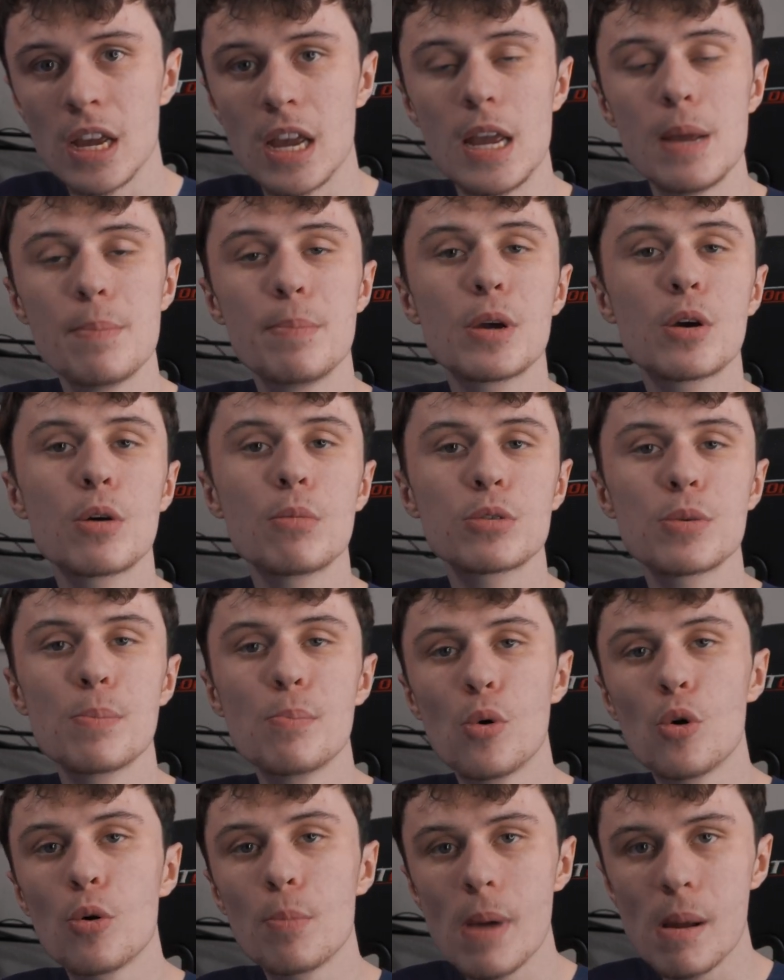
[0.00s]
it becomes
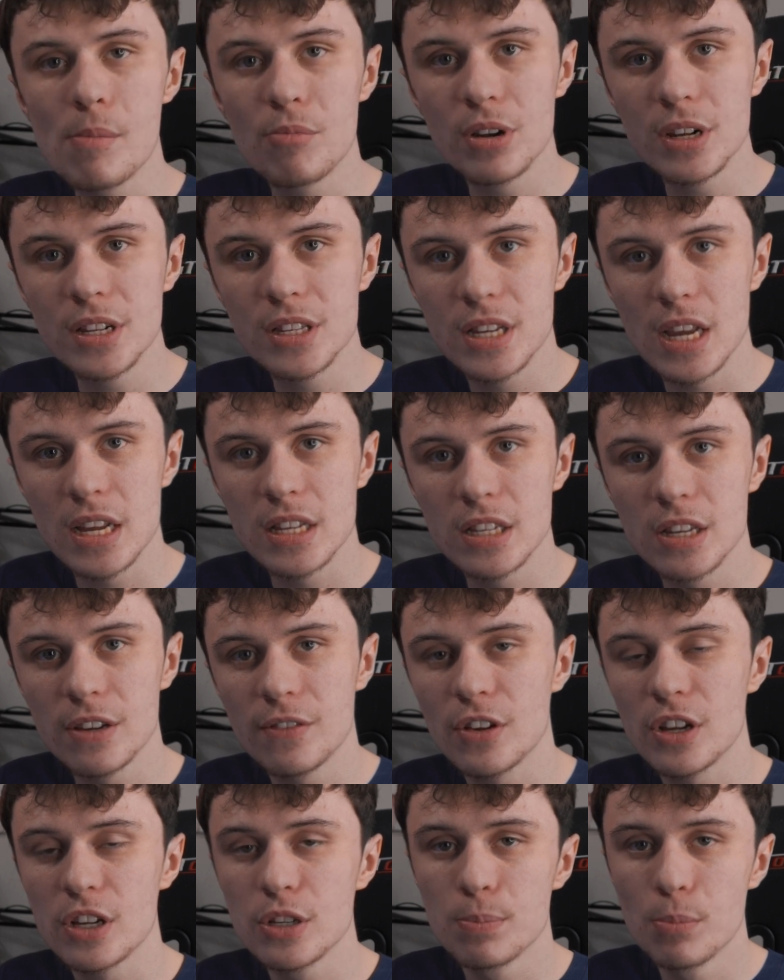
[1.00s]
more memory
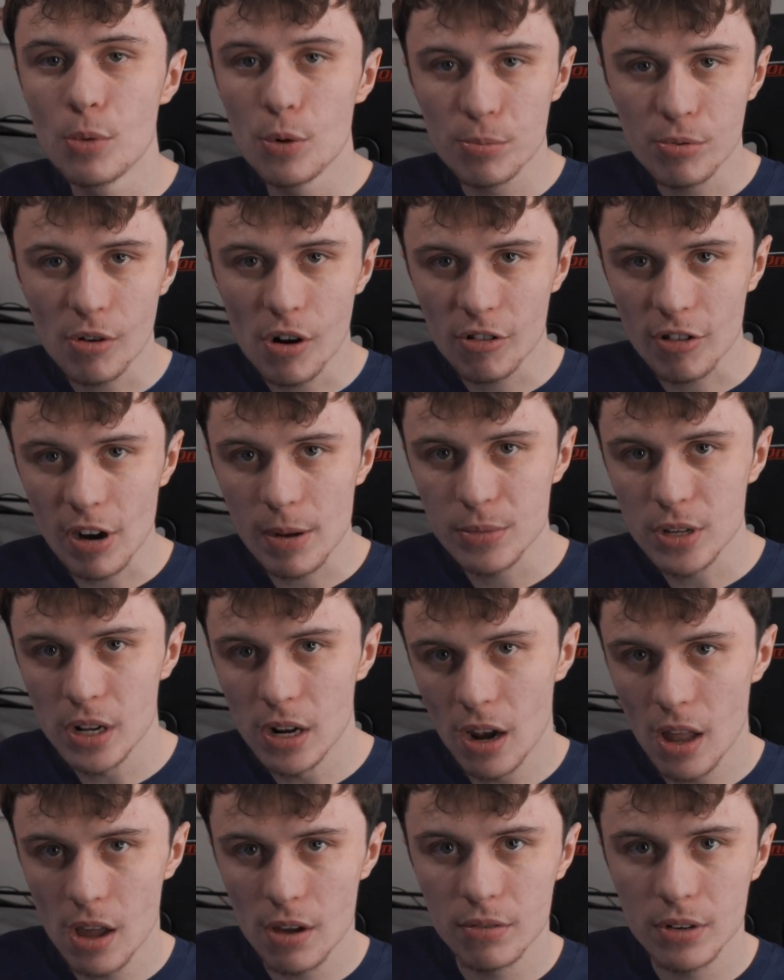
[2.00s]
intensive as more programs are
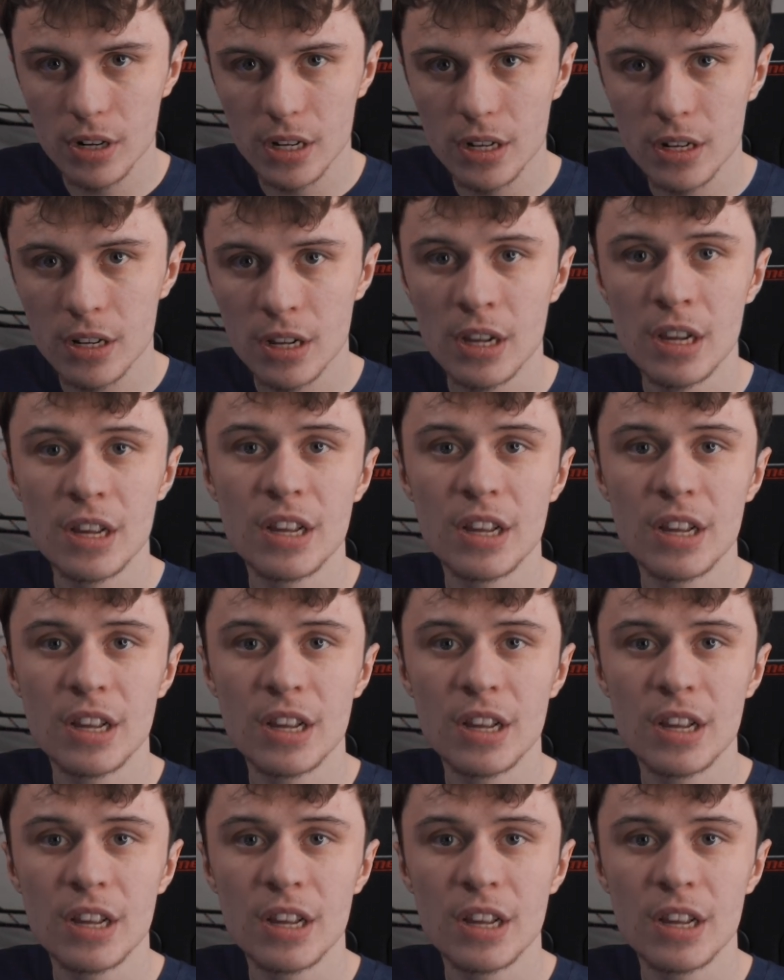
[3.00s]
loaded.